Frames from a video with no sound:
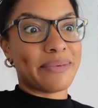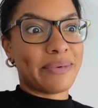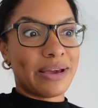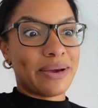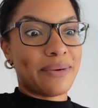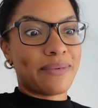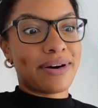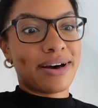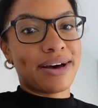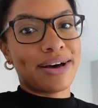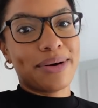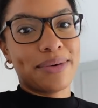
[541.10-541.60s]
we
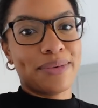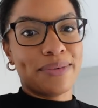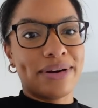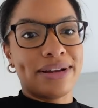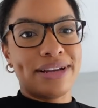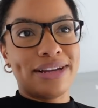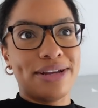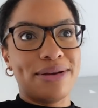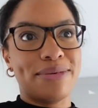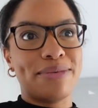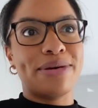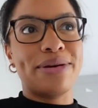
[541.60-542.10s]
were
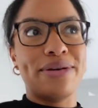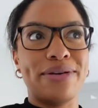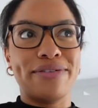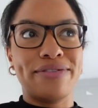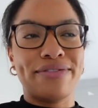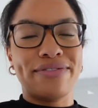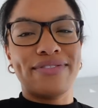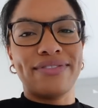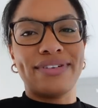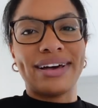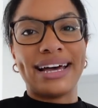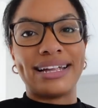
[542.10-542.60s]
when you
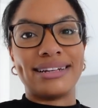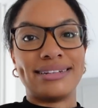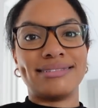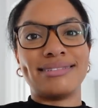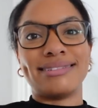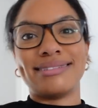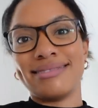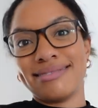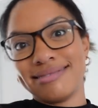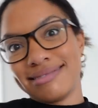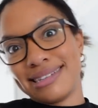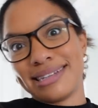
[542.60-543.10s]
move and
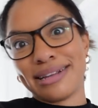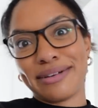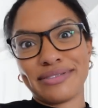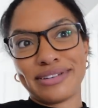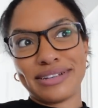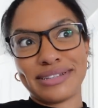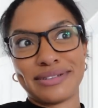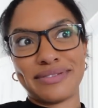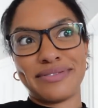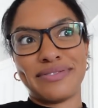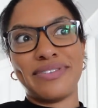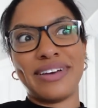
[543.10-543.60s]
stuff
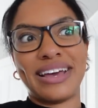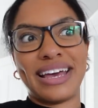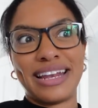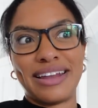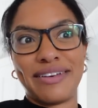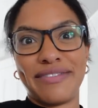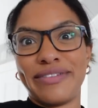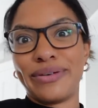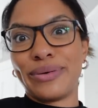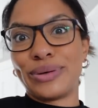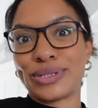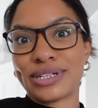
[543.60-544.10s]
doesn't fit and
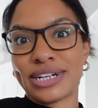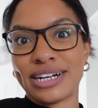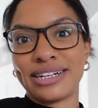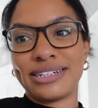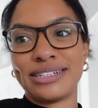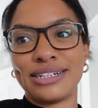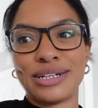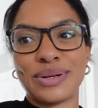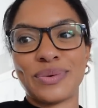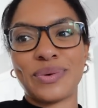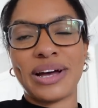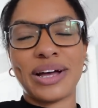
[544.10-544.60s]
it feels
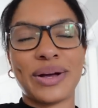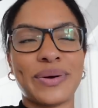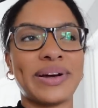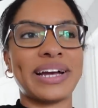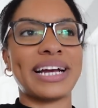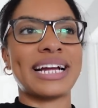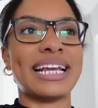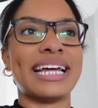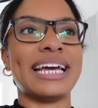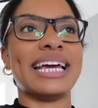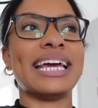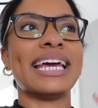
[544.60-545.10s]
cluttered quite
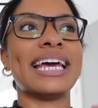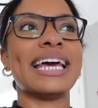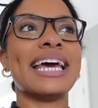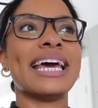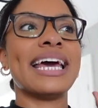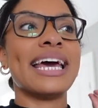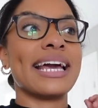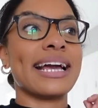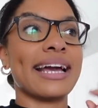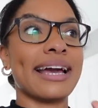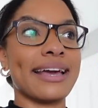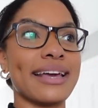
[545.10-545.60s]
quickly.
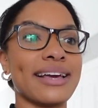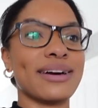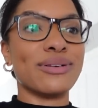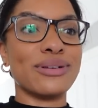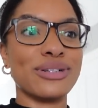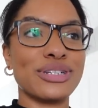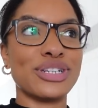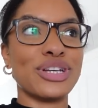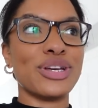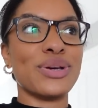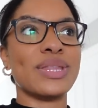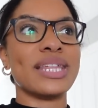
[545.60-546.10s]
Okay,
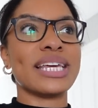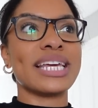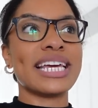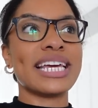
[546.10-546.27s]
on to the